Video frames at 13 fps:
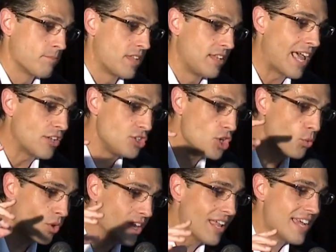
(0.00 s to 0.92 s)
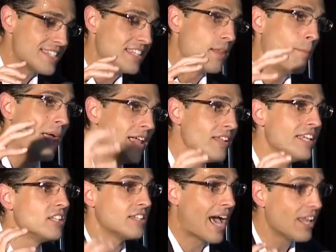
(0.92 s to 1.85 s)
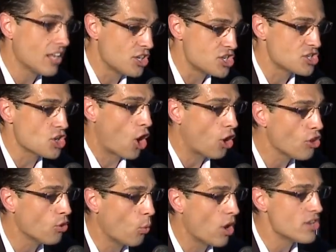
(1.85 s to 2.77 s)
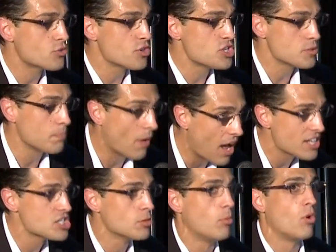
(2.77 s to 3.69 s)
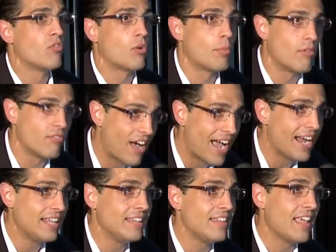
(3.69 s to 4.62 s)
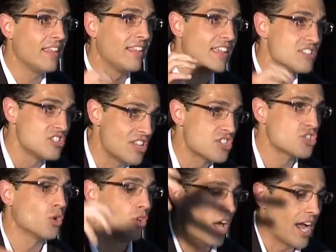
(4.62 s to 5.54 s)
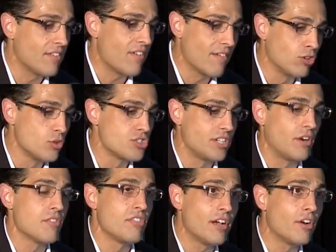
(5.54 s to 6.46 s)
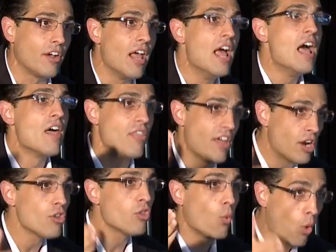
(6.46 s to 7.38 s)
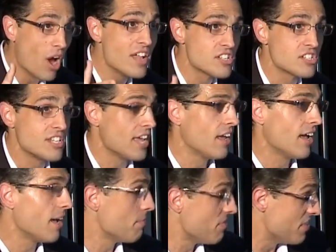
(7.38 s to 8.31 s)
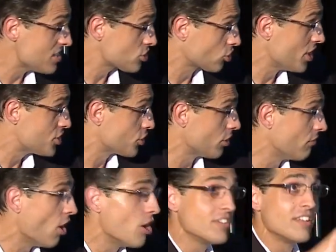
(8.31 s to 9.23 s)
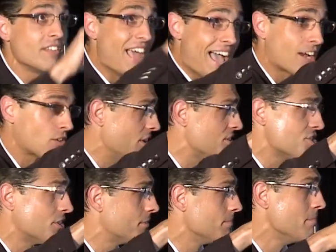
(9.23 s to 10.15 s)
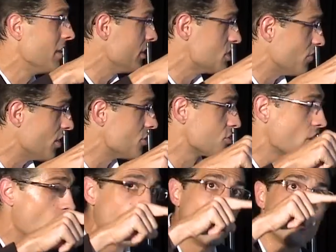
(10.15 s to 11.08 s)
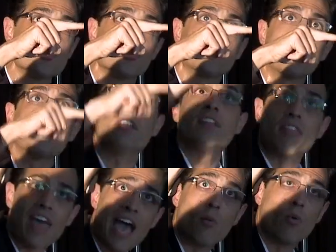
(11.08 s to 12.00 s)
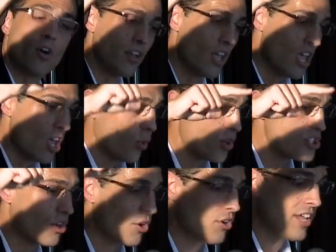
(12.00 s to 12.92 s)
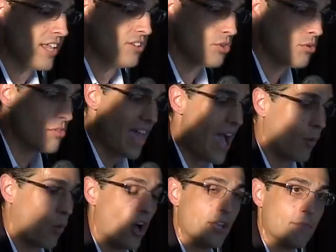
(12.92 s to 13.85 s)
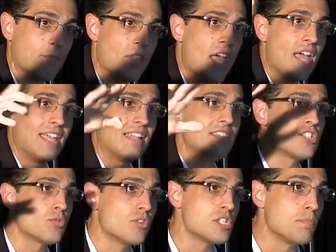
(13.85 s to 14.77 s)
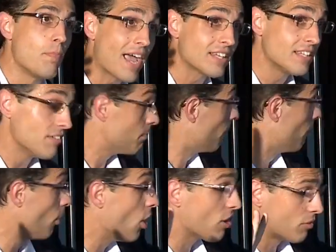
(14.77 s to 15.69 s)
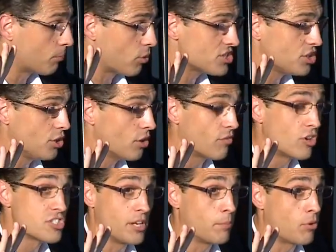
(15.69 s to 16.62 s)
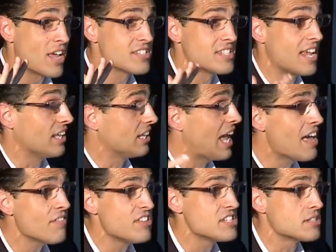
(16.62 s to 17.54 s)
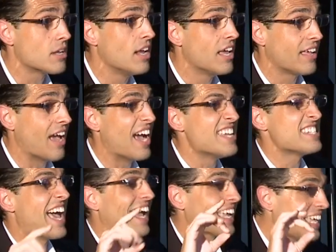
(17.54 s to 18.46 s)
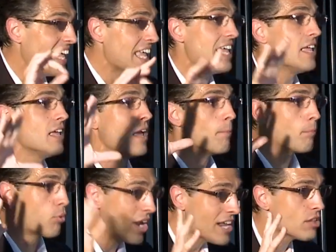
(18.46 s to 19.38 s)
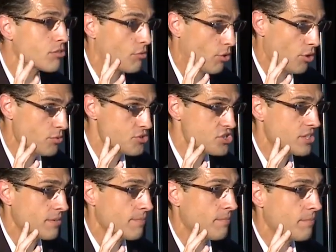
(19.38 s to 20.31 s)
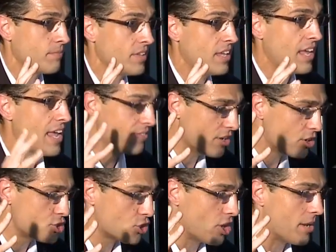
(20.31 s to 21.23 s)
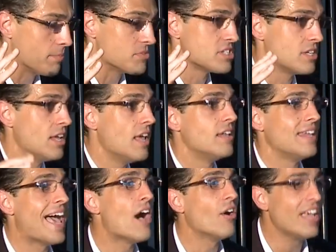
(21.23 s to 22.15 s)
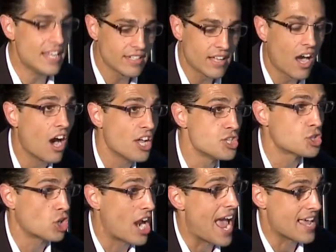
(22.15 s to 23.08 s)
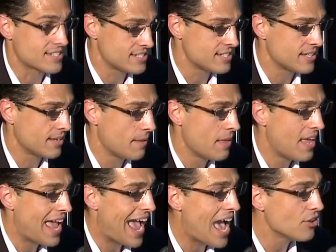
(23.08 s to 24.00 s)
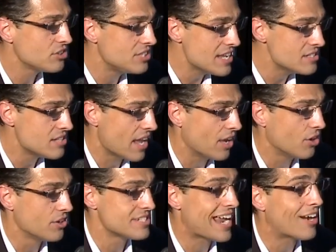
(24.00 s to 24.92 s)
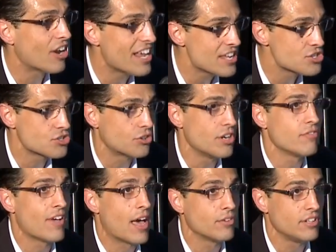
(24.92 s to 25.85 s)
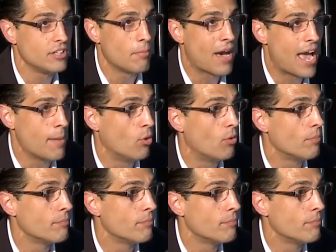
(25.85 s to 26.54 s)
Now, do you realize that the paleontologists are the ones responsible for providing the ancestral line of evolutionary theory? They're the ones to say, this creature evolved into that creature millions of years ago, which turned into that one, which turned into that one. Yet this respective book from Princeton University Press saying a lot of these guys got key breakthroughs in their dreams. Now, in contrast, how detailed is our history found in the Bible?